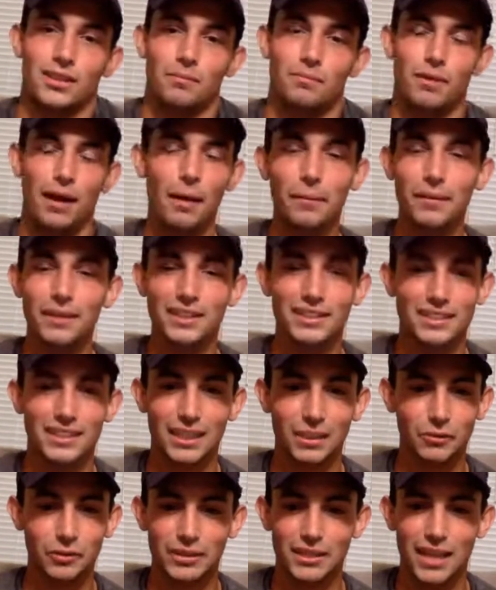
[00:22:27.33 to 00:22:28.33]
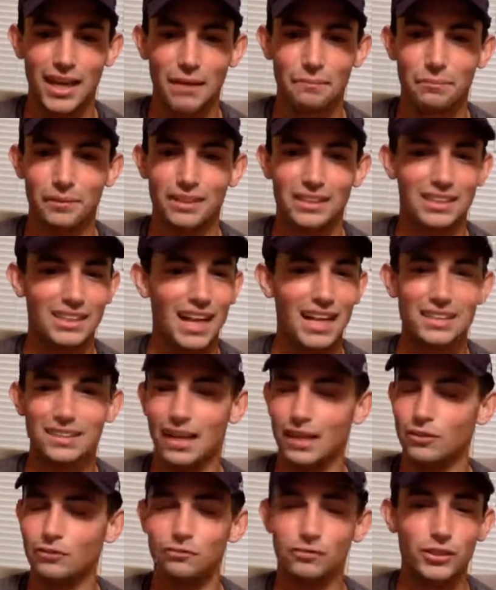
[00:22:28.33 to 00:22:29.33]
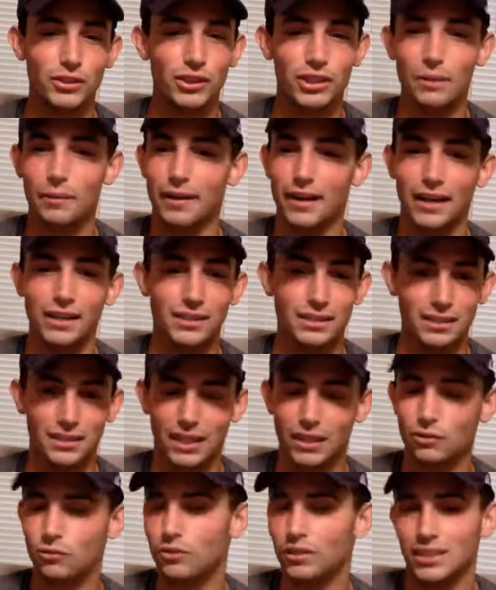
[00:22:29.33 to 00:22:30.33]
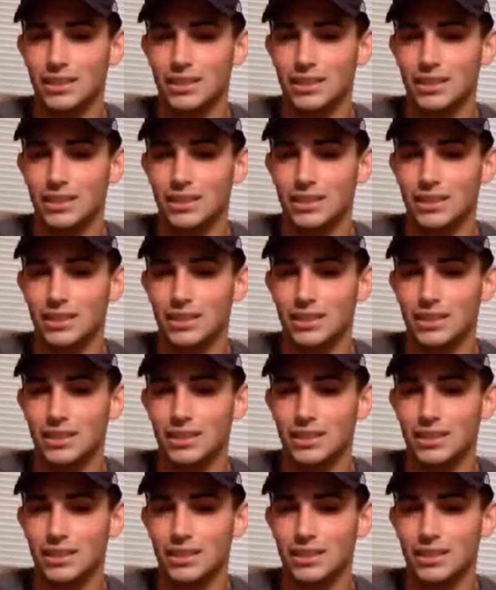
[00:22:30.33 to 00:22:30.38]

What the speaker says: Probably gonna stick with that, but God, I don't feel good about any of this.